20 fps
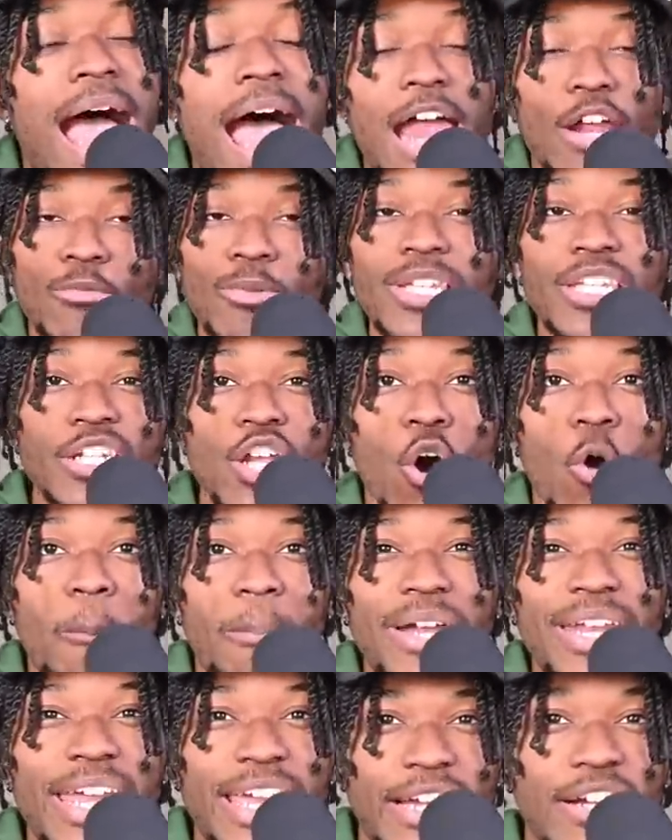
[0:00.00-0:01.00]
I don't really know.
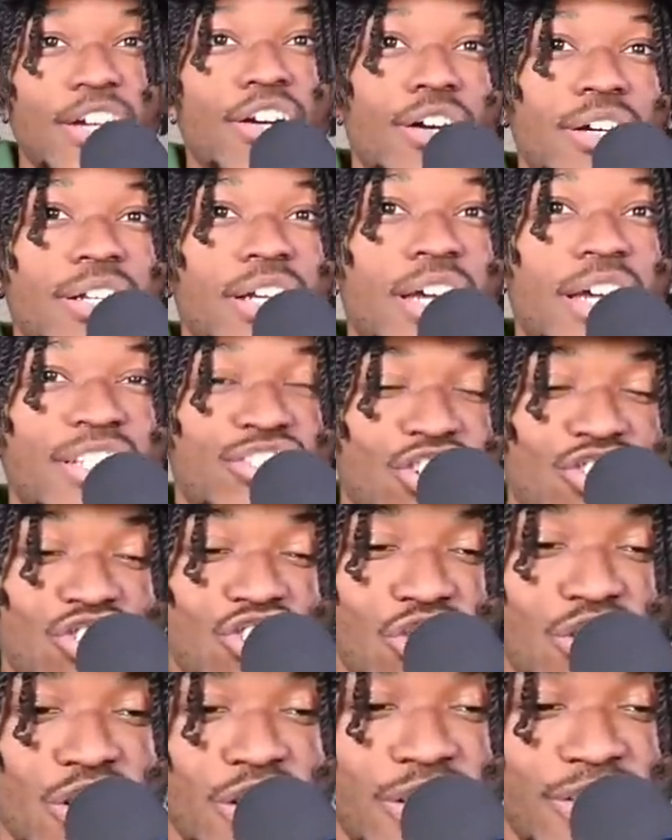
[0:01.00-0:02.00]
But it could, just
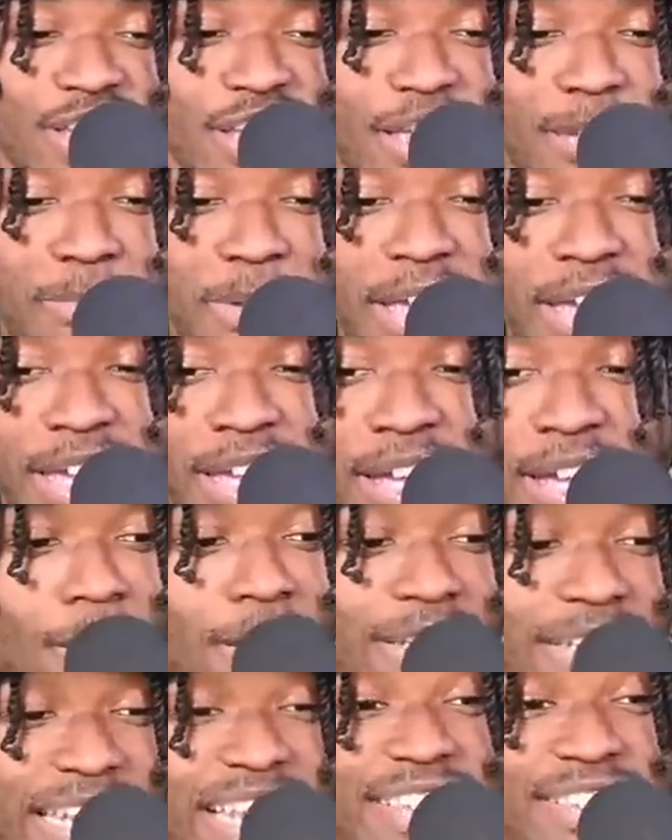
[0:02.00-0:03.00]
as good as it could be
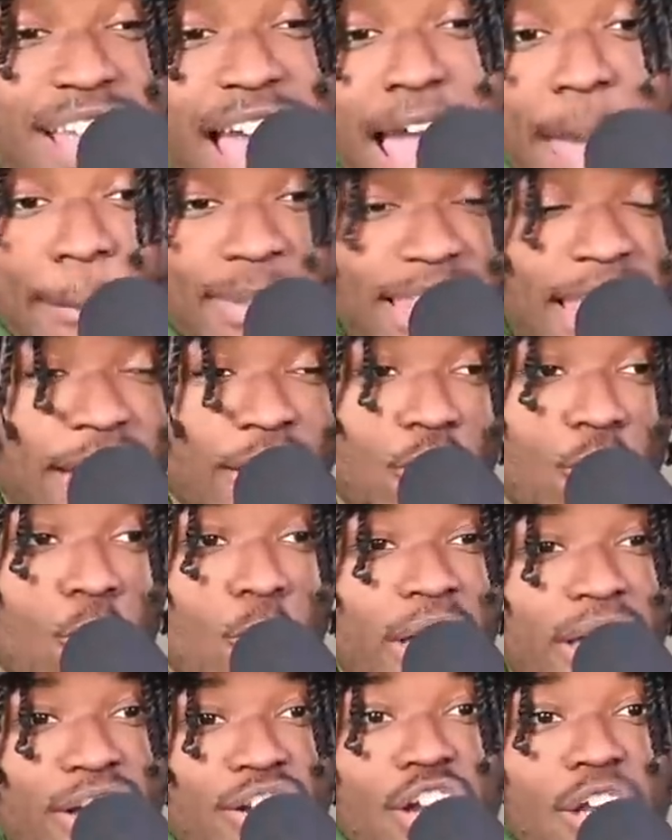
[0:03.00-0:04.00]
decent hypothetical,
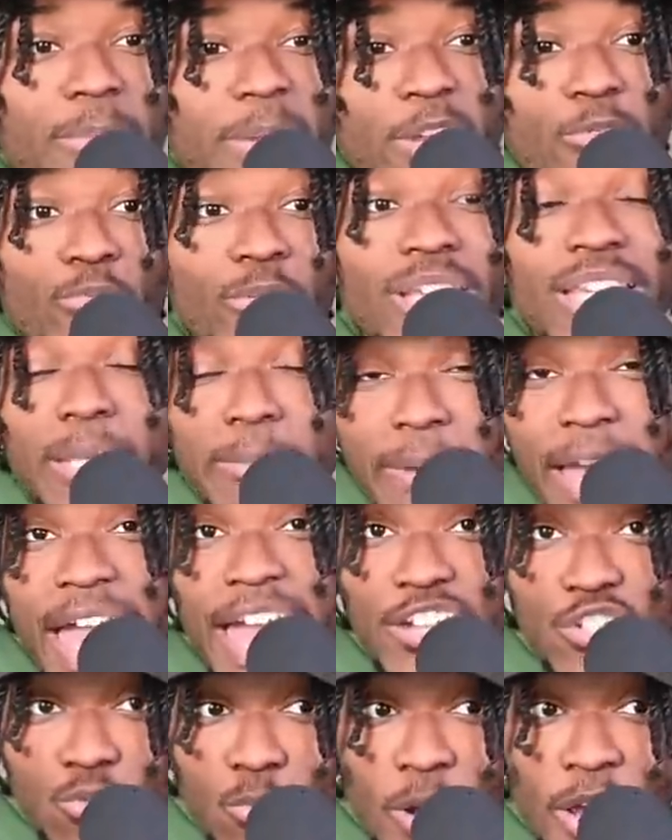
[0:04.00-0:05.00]
it could be really
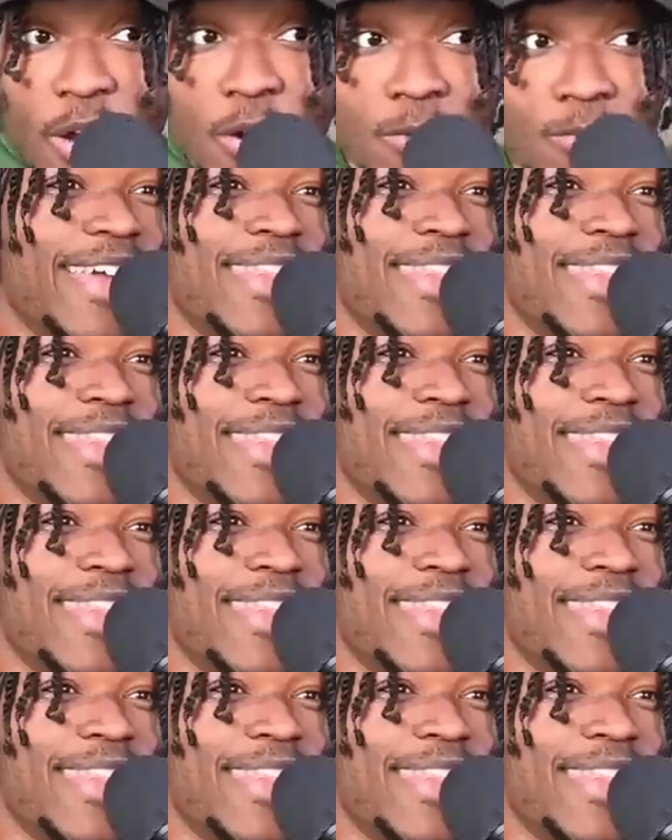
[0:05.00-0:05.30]
bad as well.